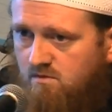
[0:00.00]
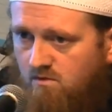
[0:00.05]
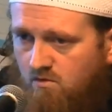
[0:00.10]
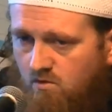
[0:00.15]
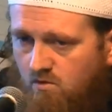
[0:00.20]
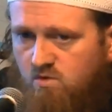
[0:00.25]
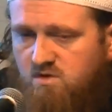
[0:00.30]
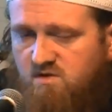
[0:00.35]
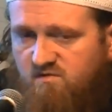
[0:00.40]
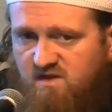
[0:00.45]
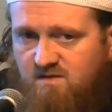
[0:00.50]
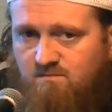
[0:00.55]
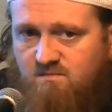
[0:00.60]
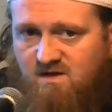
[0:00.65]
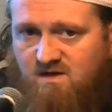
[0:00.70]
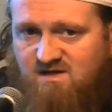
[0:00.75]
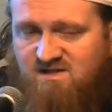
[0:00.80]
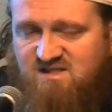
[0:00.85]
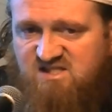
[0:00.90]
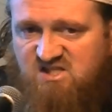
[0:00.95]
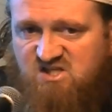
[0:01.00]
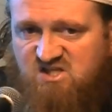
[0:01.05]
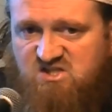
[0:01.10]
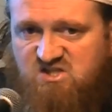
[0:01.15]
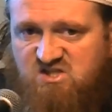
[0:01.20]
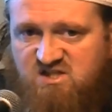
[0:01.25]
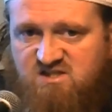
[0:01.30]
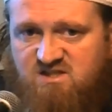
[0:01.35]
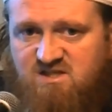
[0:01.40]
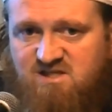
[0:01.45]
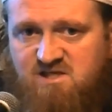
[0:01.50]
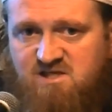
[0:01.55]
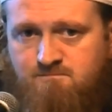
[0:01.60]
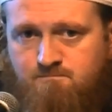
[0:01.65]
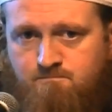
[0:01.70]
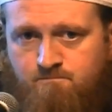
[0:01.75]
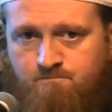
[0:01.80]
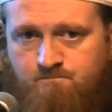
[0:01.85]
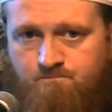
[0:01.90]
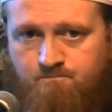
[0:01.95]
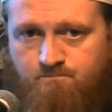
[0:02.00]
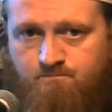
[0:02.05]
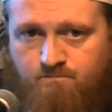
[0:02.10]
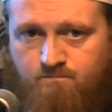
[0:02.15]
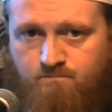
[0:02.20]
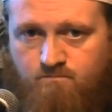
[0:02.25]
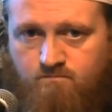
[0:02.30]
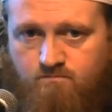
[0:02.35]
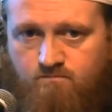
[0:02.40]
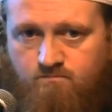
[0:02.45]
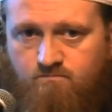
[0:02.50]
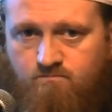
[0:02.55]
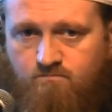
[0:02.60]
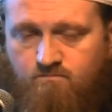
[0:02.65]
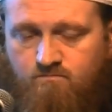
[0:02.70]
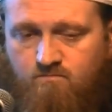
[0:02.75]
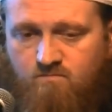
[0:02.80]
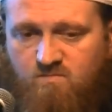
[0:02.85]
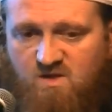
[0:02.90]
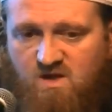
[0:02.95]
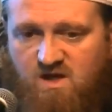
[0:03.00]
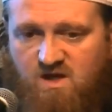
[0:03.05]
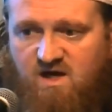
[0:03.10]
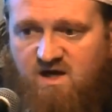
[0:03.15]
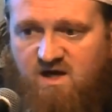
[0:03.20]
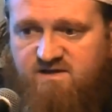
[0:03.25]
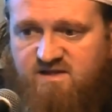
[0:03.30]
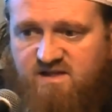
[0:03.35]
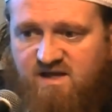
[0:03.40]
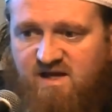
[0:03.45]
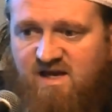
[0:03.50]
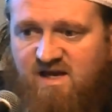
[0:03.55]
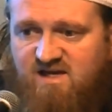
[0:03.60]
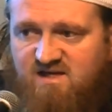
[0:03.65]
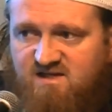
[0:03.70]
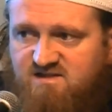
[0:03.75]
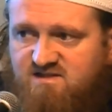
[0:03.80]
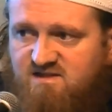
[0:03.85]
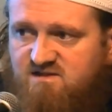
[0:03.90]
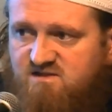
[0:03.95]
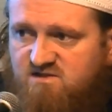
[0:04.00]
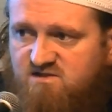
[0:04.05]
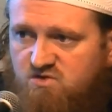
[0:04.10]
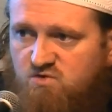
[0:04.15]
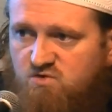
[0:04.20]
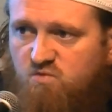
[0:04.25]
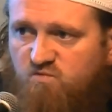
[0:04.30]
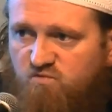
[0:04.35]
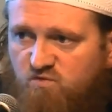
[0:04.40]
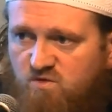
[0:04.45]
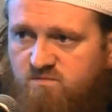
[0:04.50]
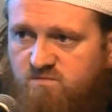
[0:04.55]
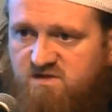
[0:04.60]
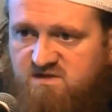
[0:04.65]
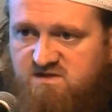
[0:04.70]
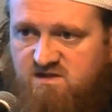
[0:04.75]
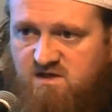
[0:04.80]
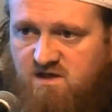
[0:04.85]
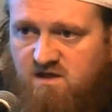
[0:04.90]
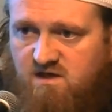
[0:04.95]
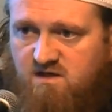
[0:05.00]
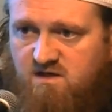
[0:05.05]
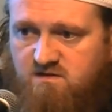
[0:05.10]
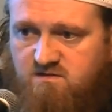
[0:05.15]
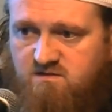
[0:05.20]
All of them are considered taslim. And that exits you from the salah.